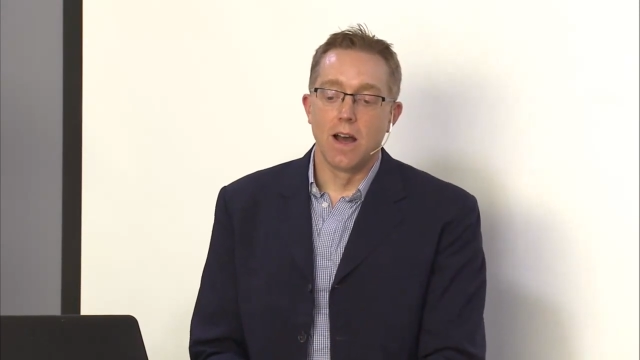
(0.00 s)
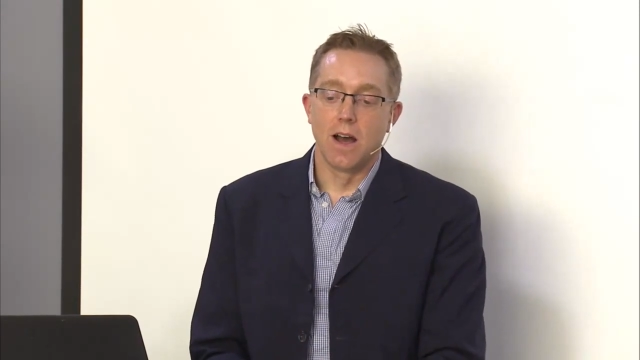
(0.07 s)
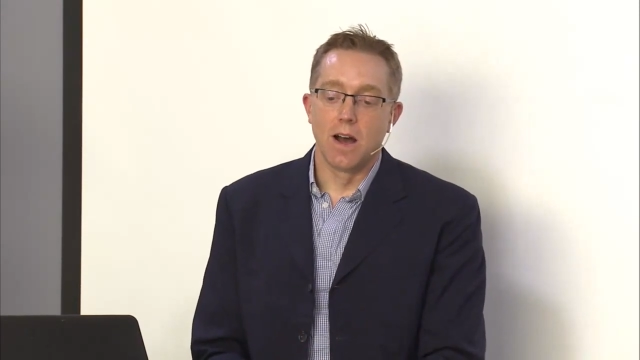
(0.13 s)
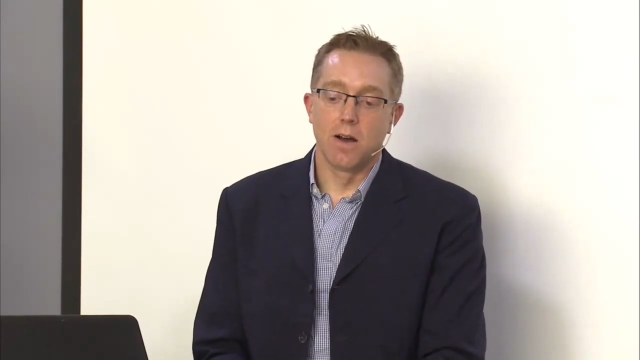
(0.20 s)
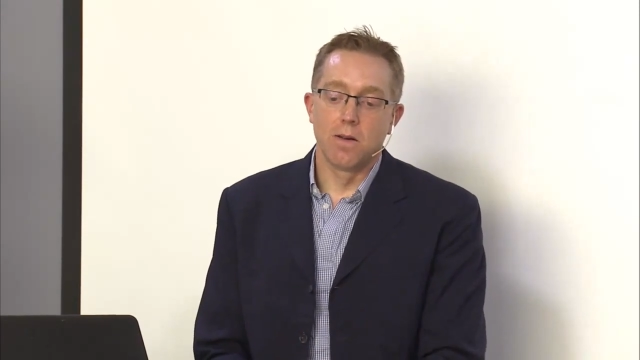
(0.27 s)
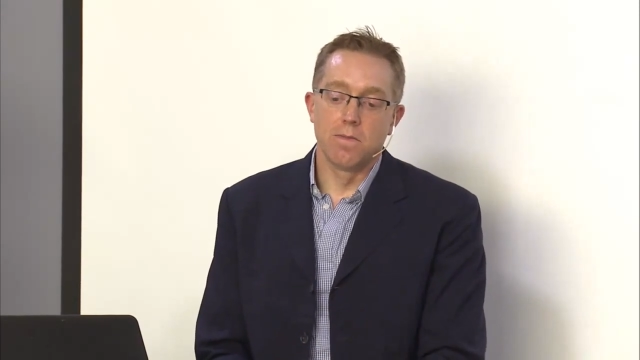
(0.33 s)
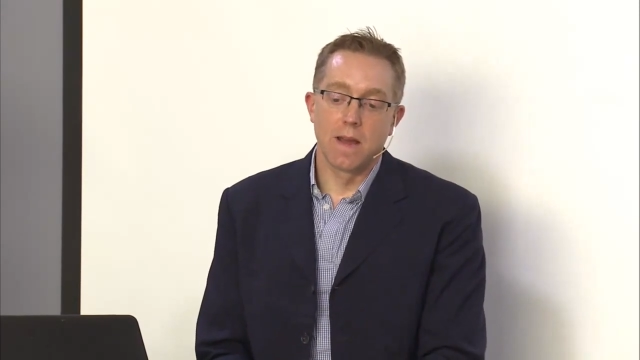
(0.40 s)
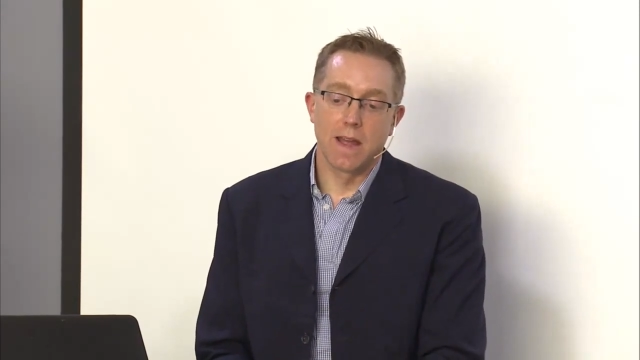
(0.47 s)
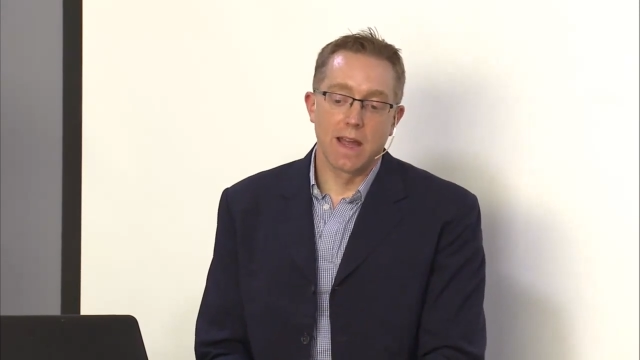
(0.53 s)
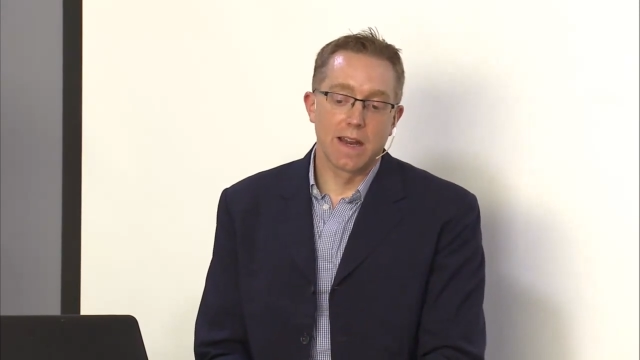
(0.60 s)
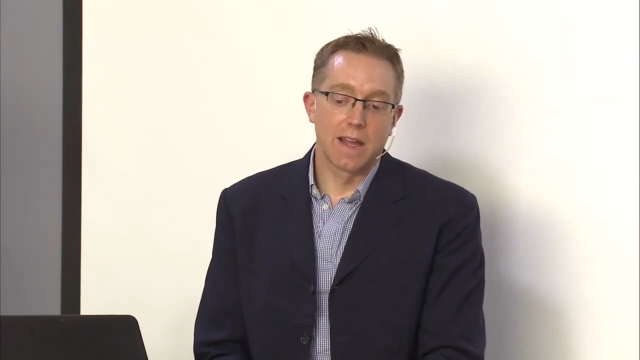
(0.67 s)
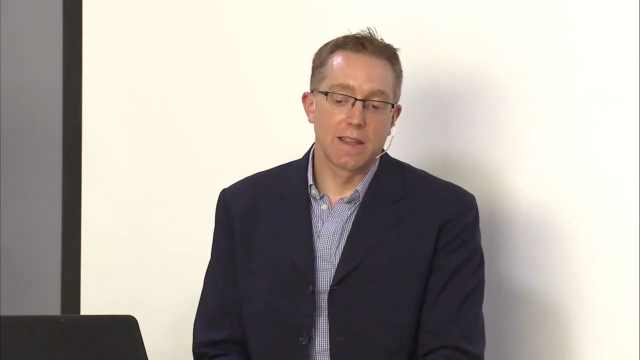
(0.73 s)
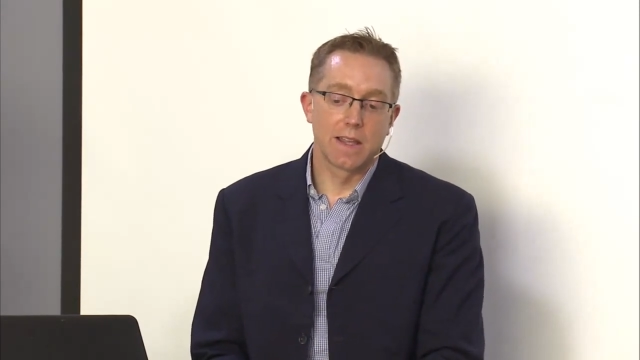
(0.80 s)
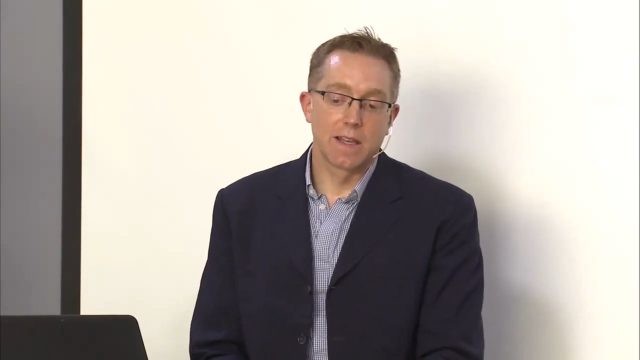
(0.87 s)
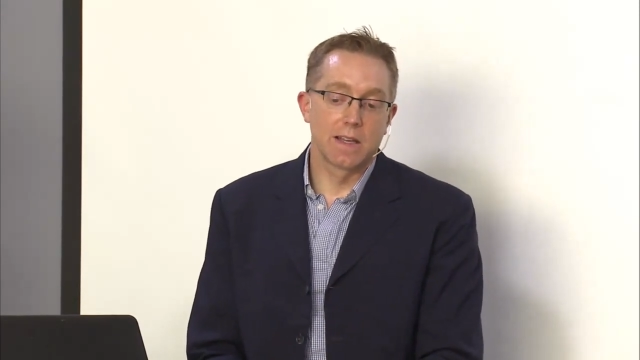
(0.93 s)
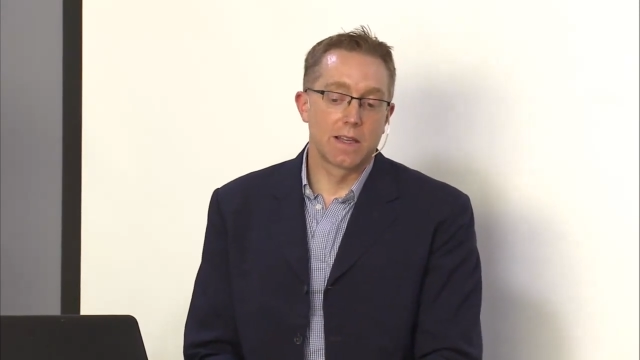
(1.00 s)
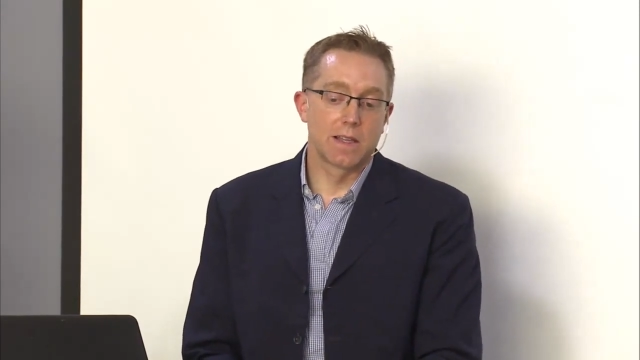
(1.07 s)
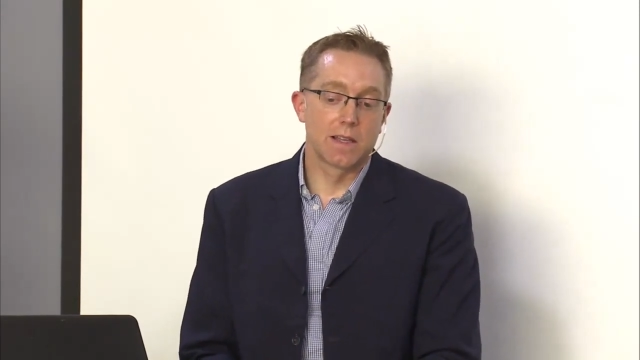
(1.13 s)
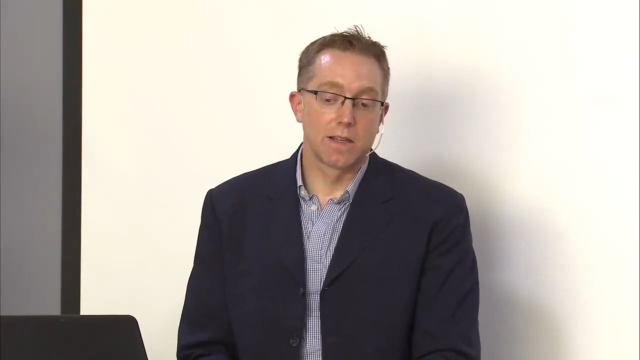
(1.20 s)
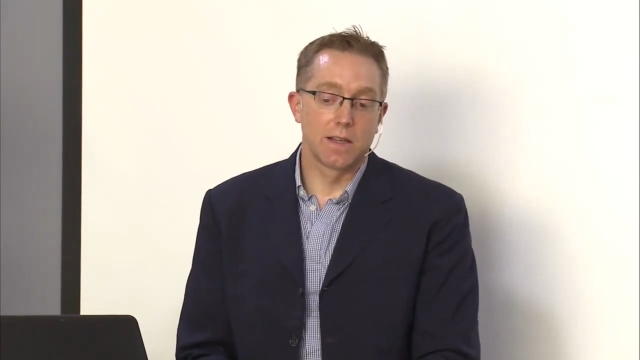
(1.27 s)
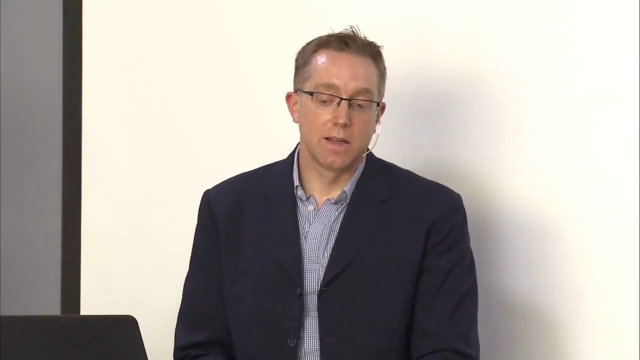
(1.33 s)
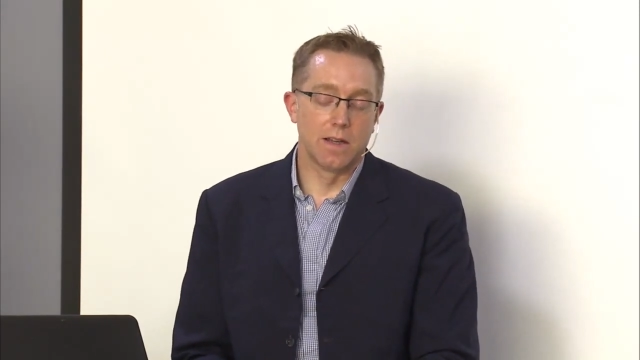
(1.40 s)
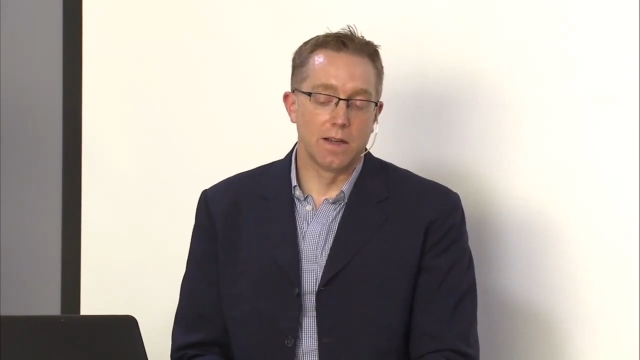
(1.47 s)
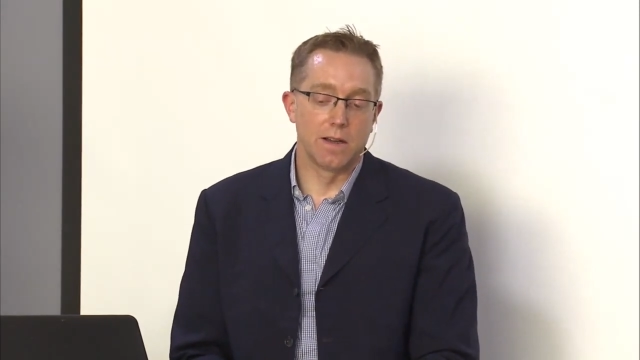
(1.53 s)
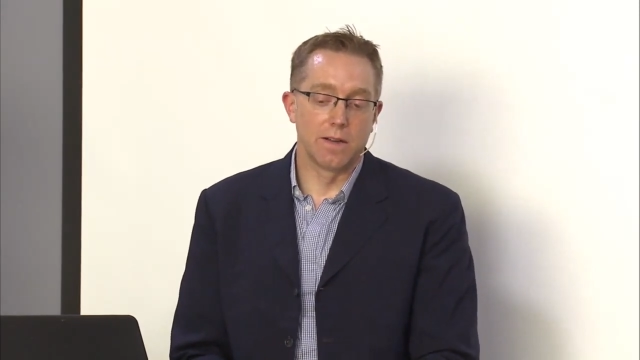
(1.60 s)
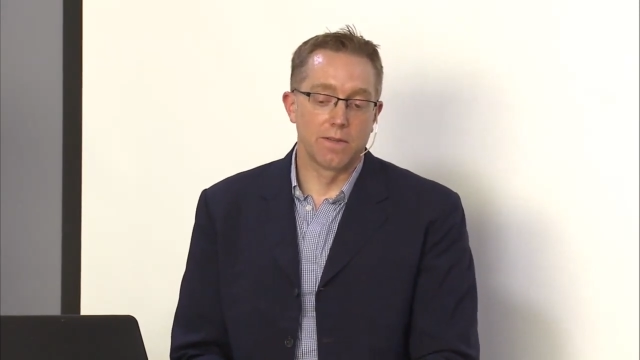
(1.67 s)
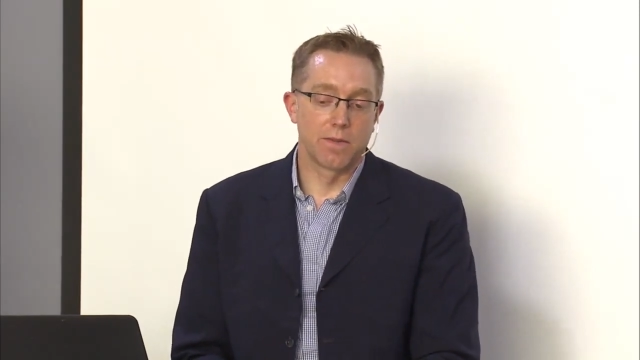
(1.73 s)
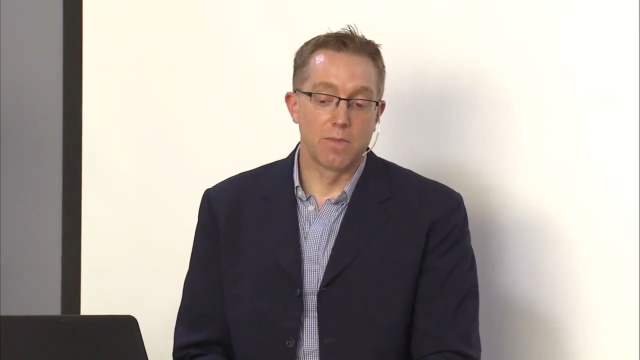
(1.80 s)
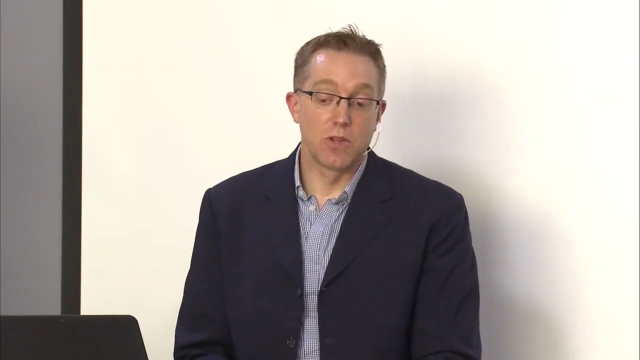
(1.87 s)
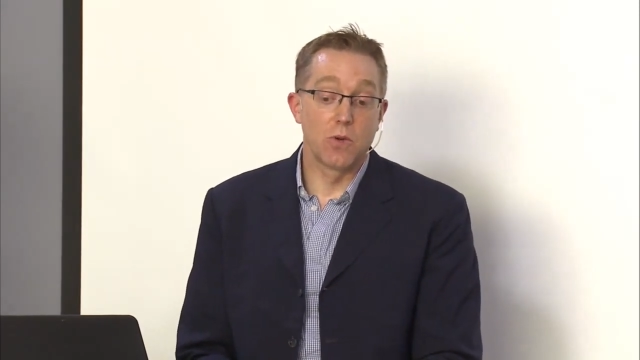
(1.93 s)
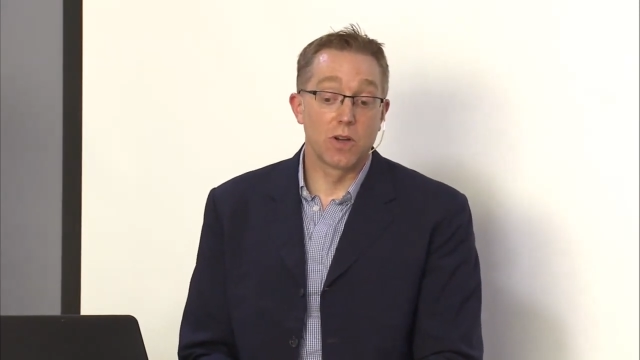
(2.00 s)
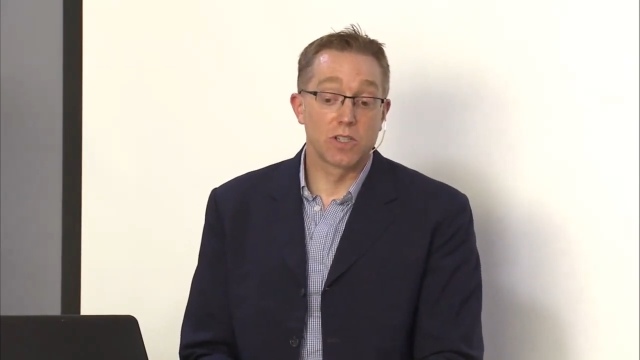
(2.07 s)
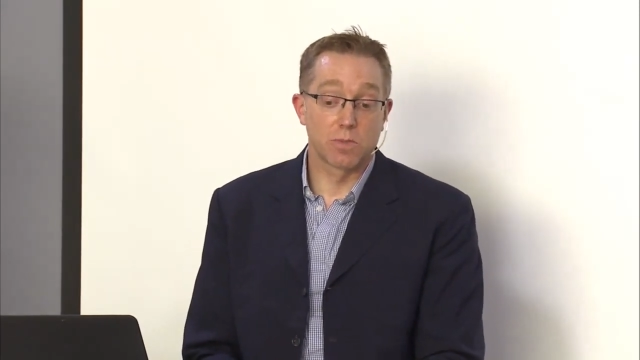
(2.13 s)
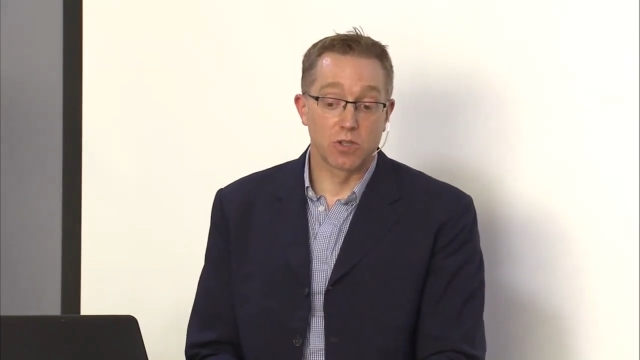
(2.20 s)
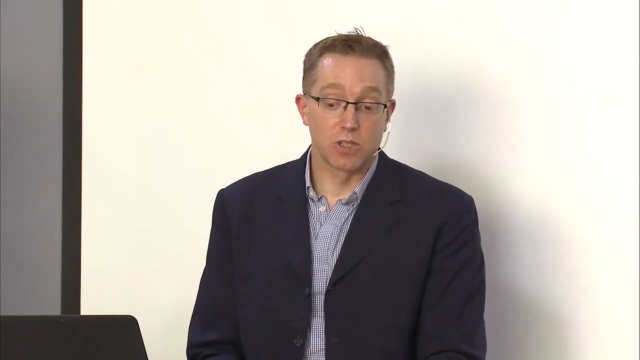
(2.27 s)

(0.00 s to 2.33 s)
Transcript: Um, and I think uh, from the U.S.